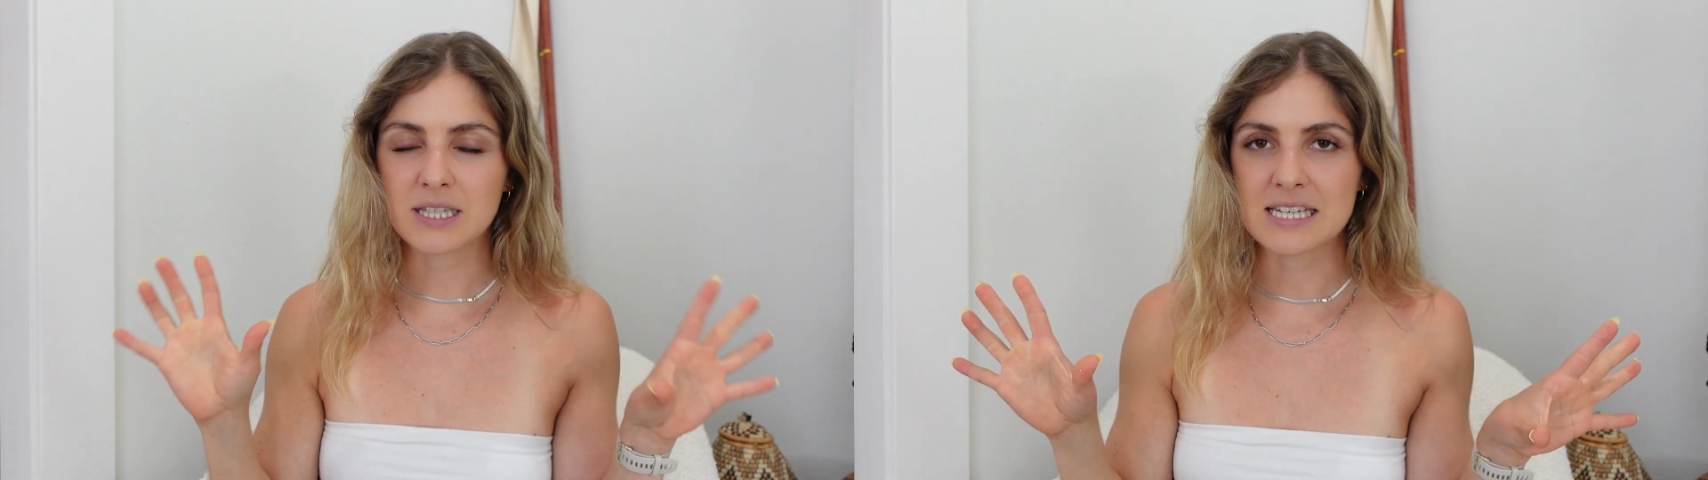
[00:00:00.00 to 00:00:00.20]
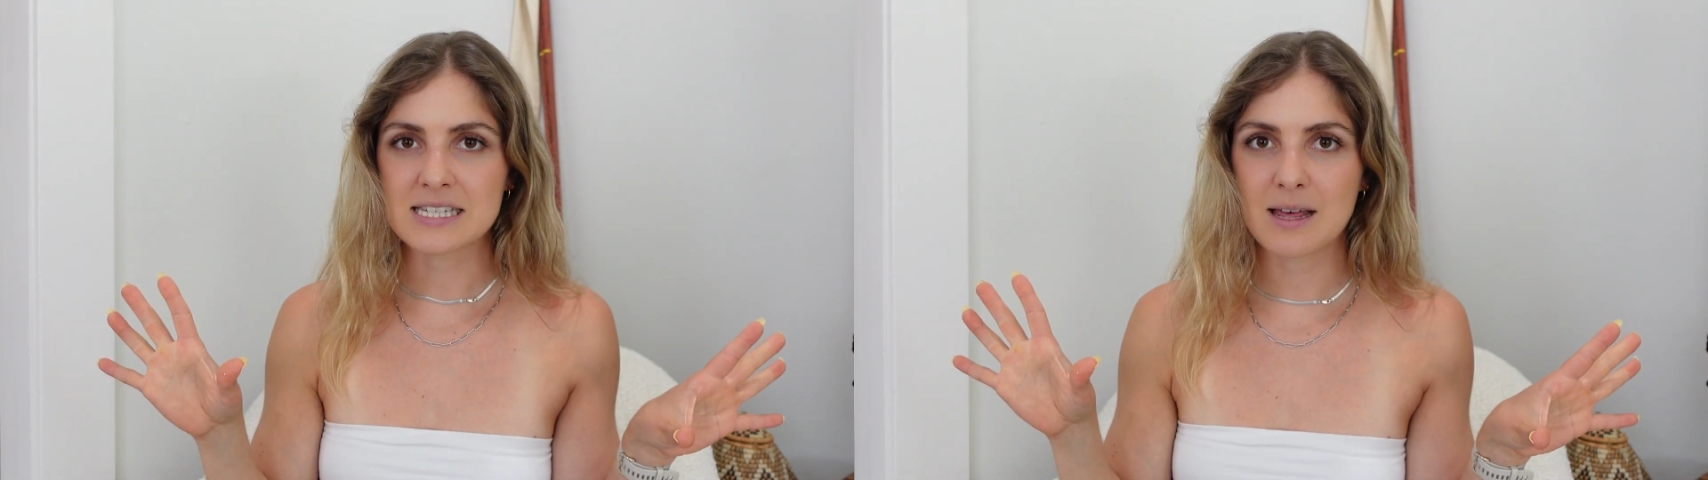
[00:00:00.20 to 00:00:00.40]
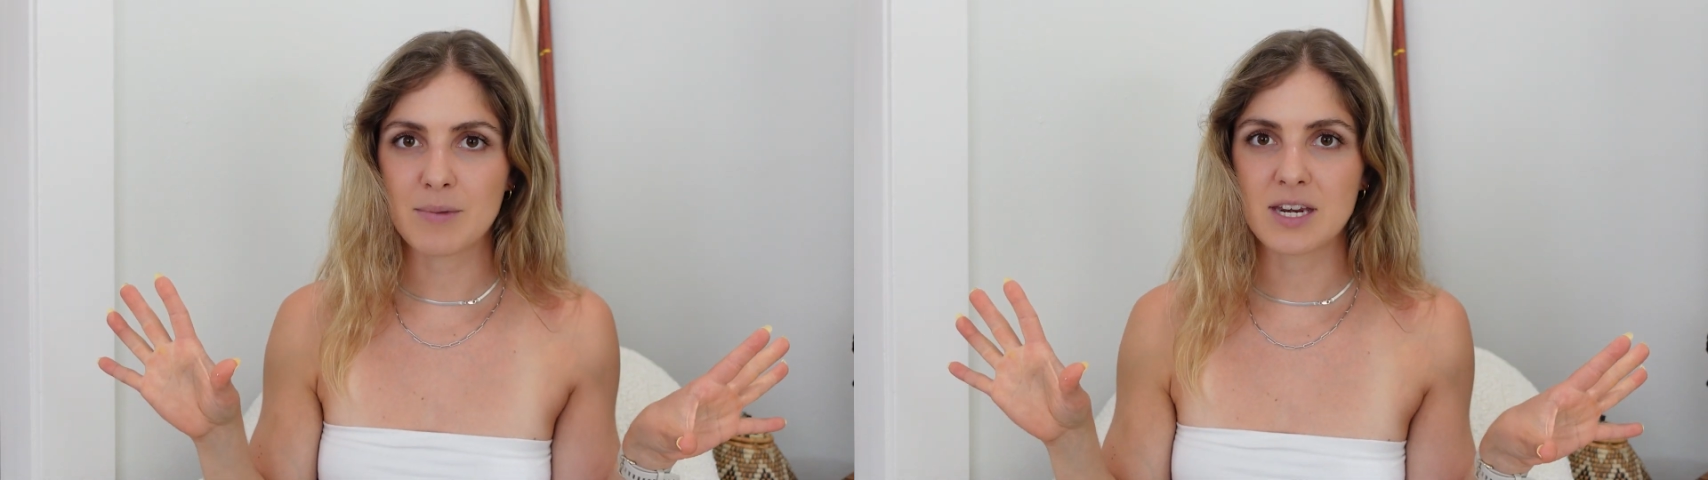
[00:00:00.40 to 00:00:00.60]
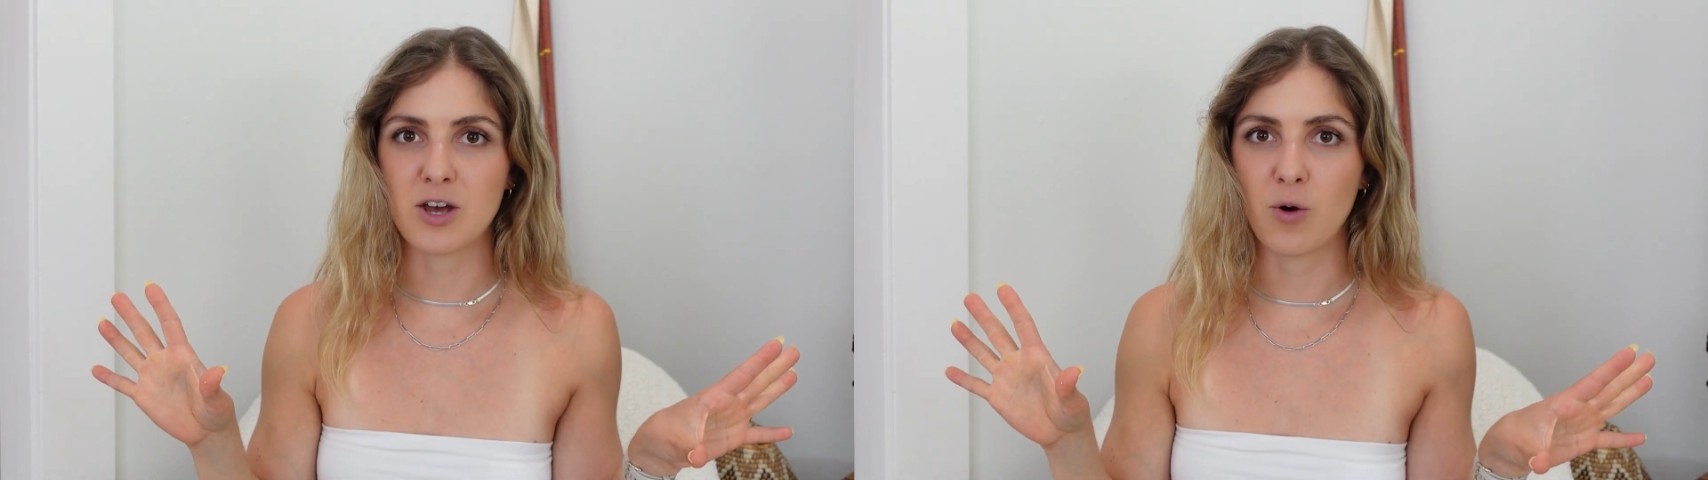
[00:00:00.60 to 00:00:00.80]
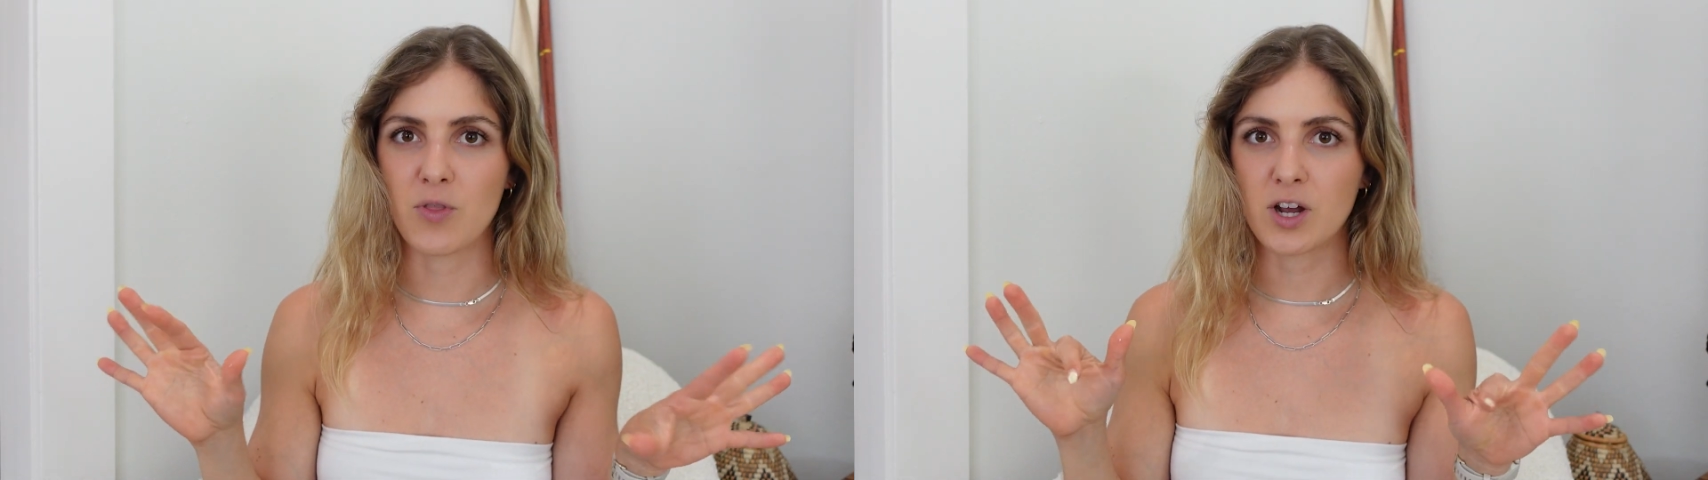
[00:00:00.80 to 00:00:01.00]
please let me
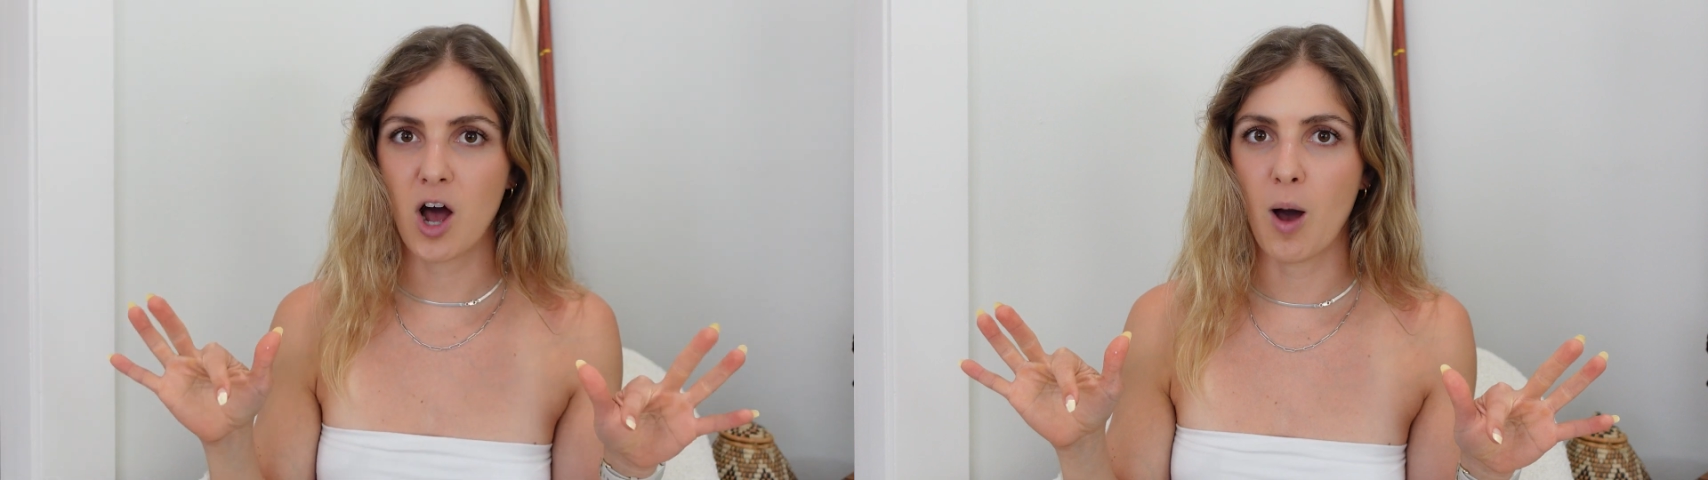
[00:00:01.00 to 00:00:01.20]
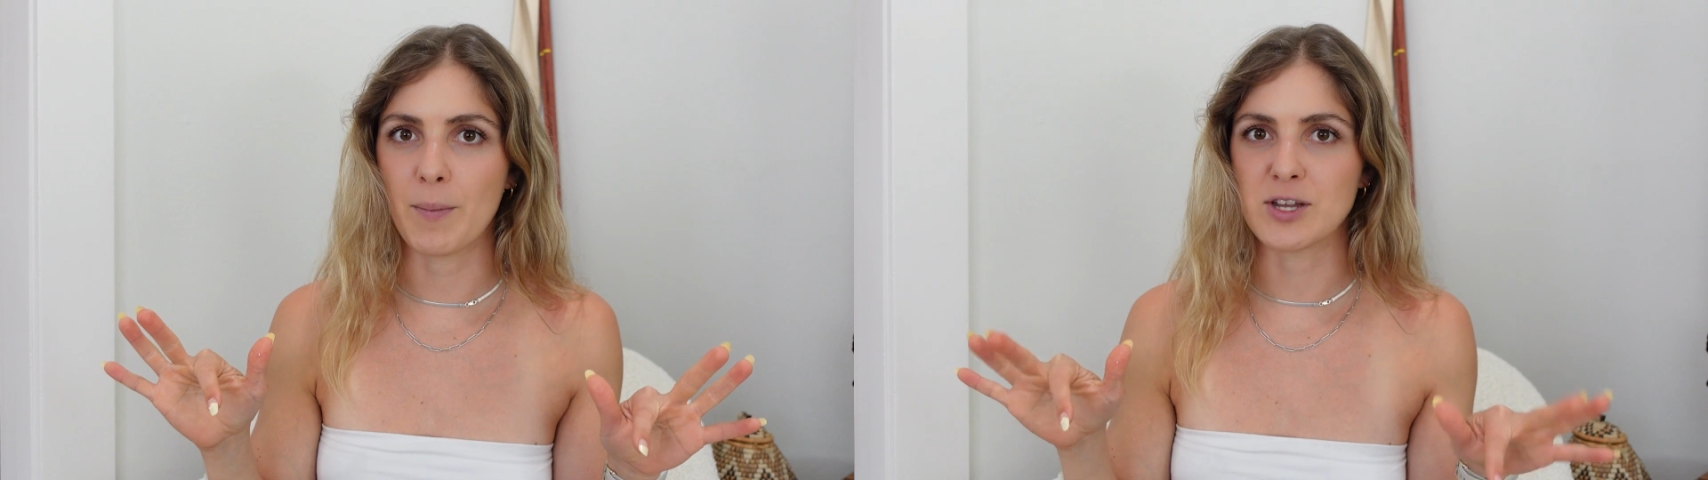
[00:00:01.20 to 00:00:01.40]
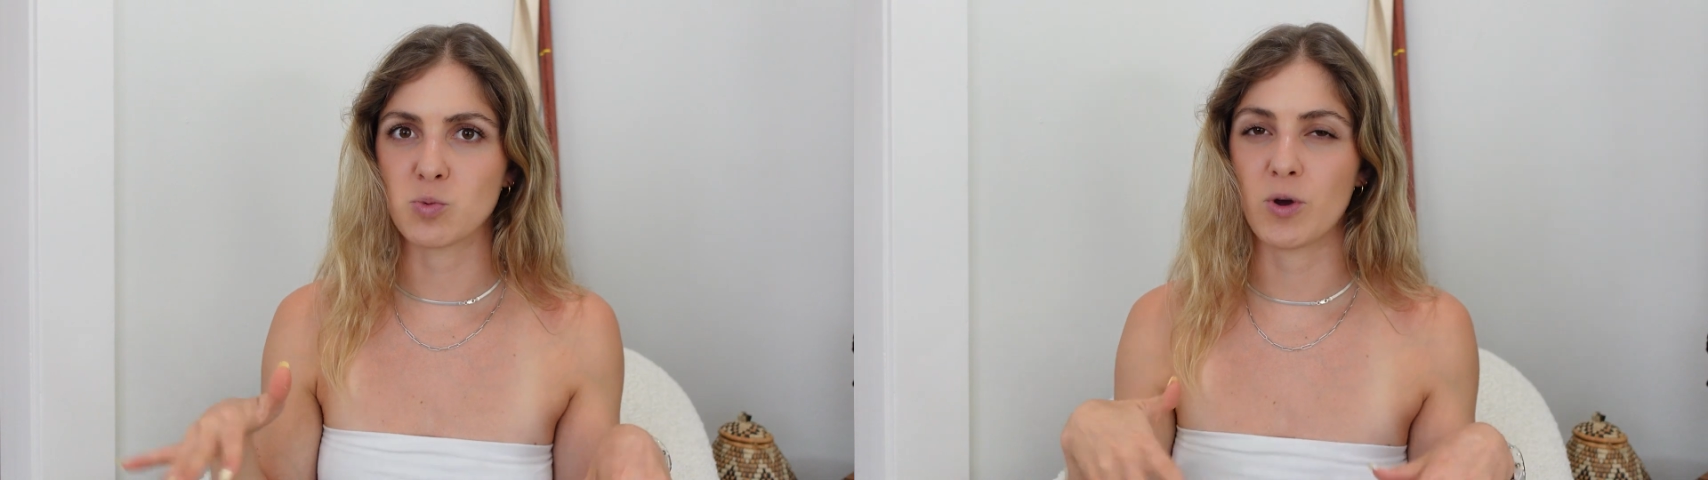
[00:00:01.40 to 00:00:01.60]
know in the comments